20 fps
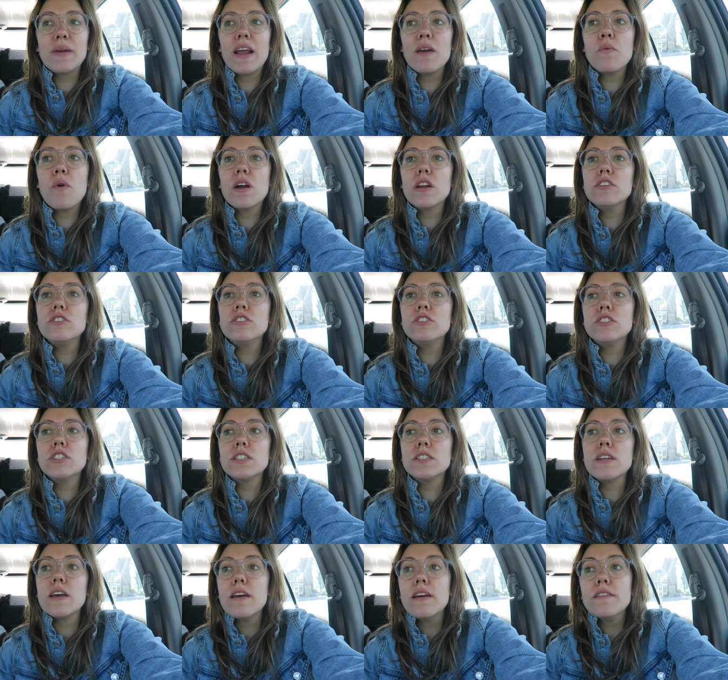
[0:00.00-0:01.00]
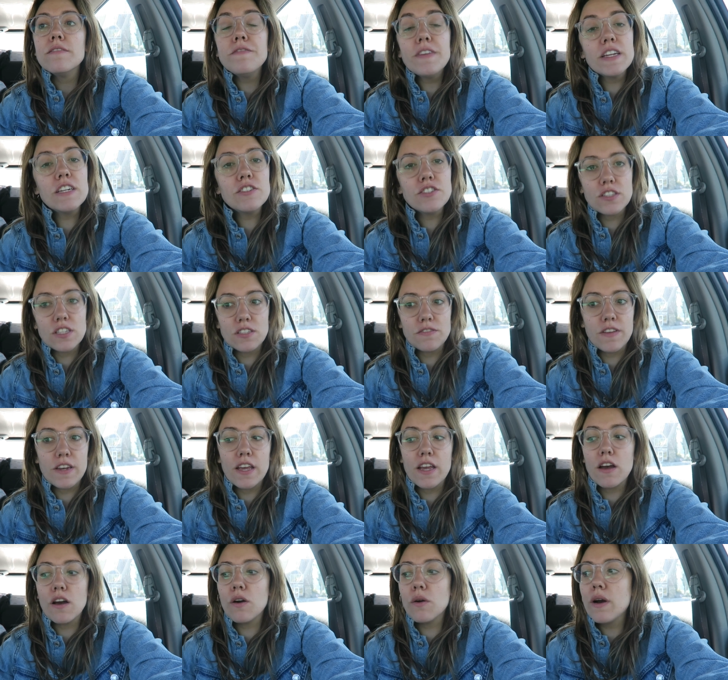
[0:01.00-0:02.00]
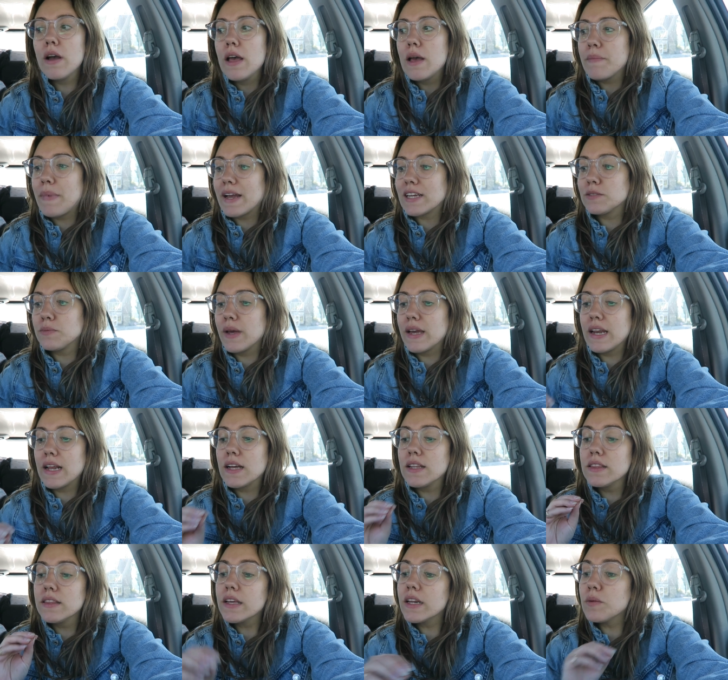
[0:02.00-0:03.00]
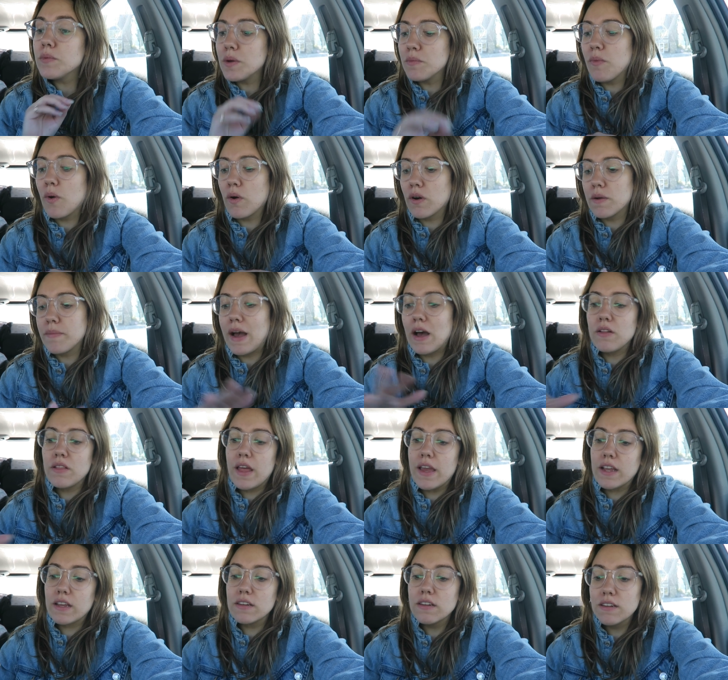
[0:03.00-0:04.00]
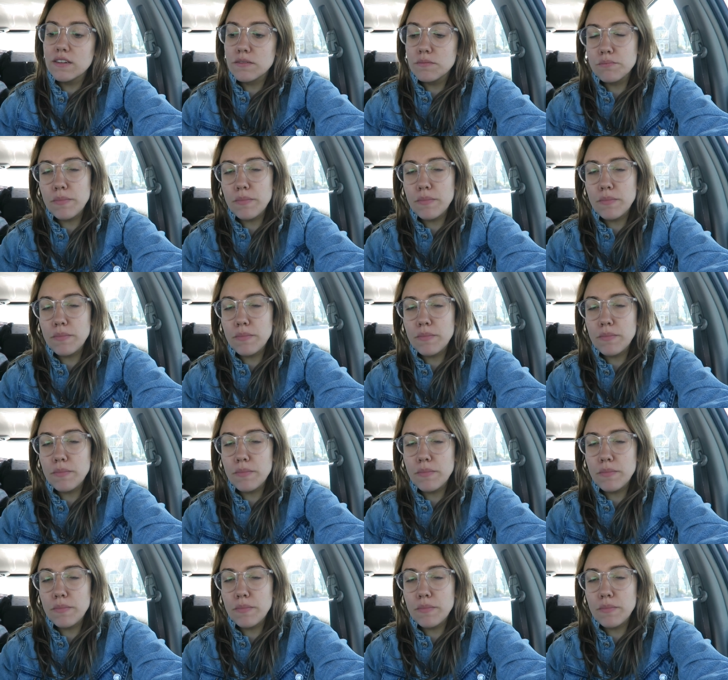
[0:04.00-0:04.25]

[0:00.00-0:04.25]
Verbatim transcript: but I wanted to just finish this video by explaining a little bit more about like